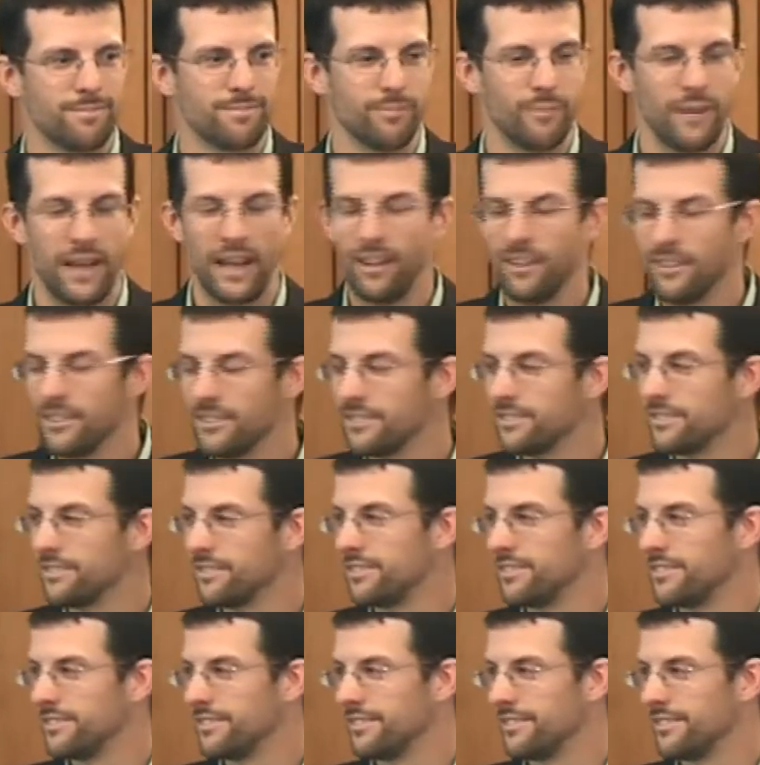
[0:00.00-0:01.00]
well,
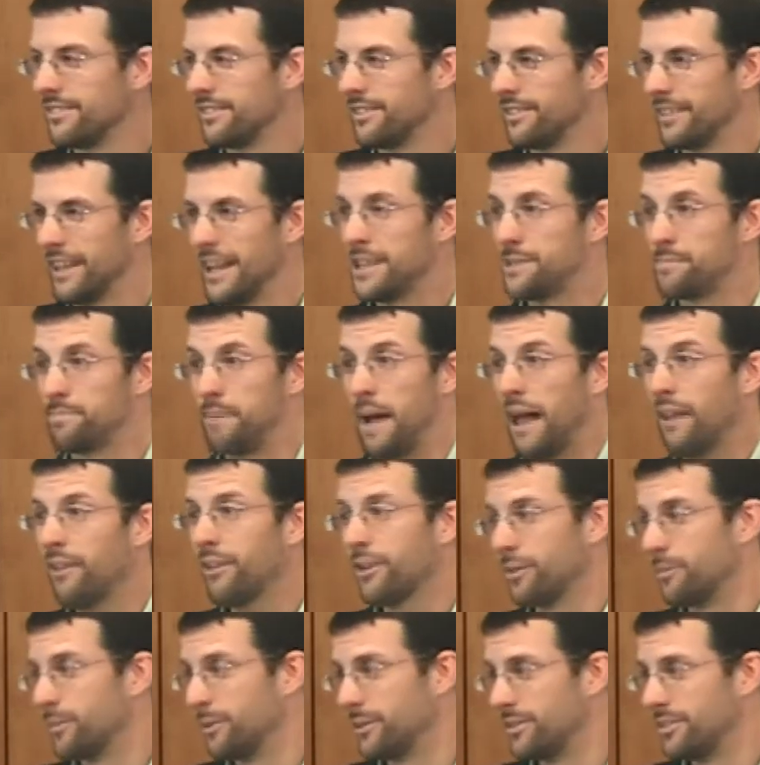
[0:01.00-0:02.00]
less
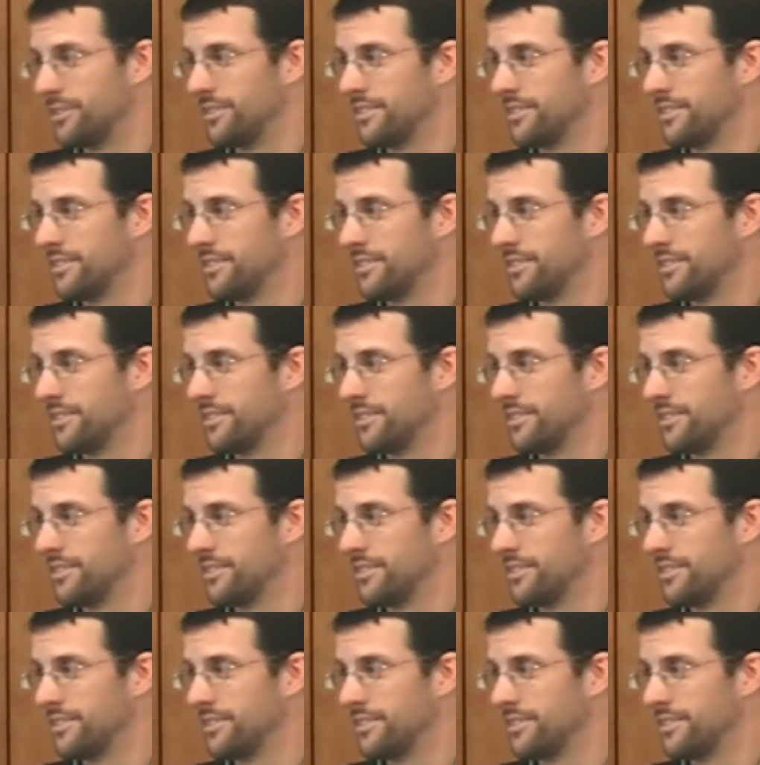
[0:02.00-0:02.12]
palatable.